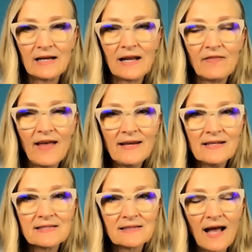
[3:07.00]
and that
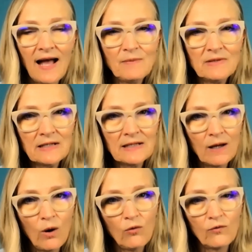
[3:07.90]
is
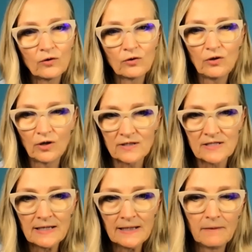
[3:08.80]
commonly
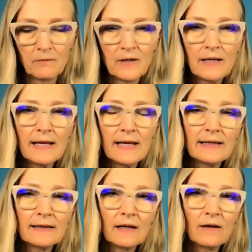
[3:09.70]
overlooked.
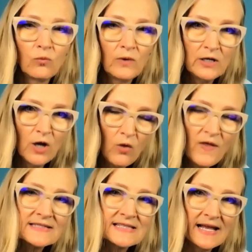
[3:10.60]
We know
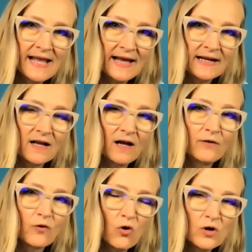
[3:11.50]
that sciatica,
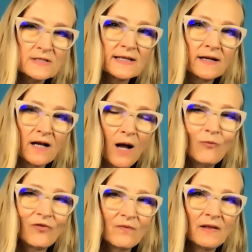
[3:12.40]
of course, can
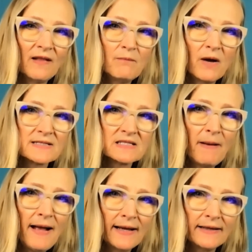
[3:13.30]
come from the lumbar
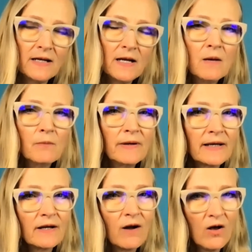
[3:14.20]
spine, but
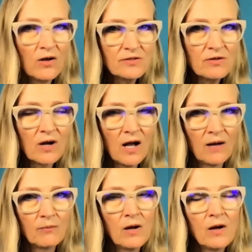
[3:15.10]
it can also
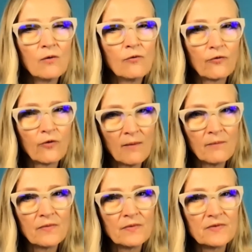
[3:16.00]
come
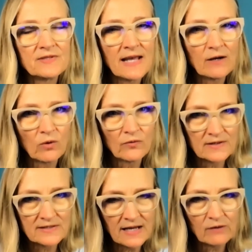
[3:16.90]
from
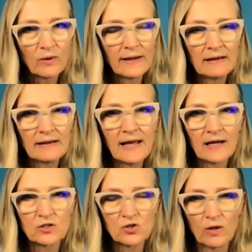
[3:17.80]
the
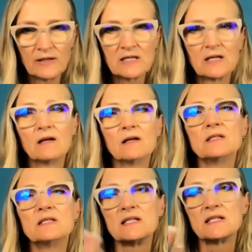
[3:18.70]
sacroiliac joint
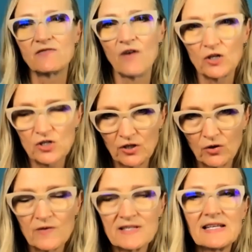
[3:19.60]

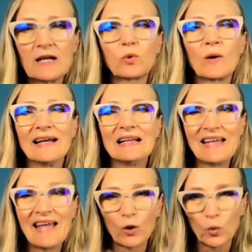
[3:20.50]
dysfunction or the
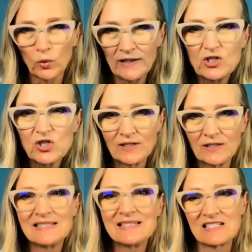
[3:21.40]
sacroiliac
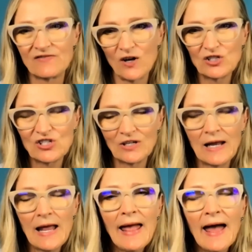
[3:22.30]
region
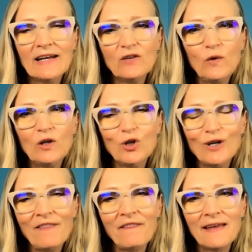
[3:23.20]
dysfunction. And if we
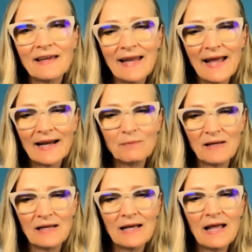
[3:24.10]
look at the
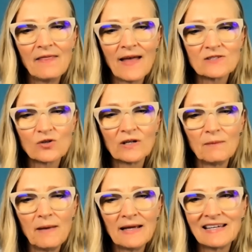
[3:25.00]
anatomy, that's going
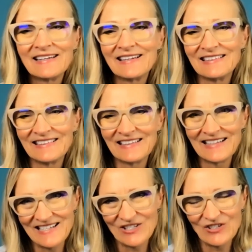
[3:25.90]
to make it a little
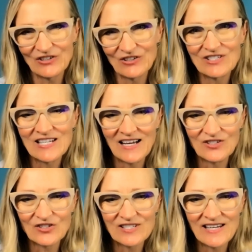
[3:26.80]
easier to
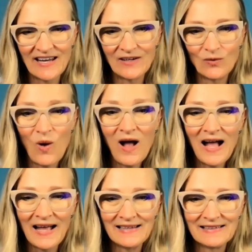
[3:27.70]
understand
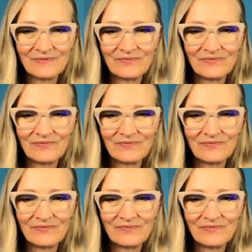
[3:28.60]
why.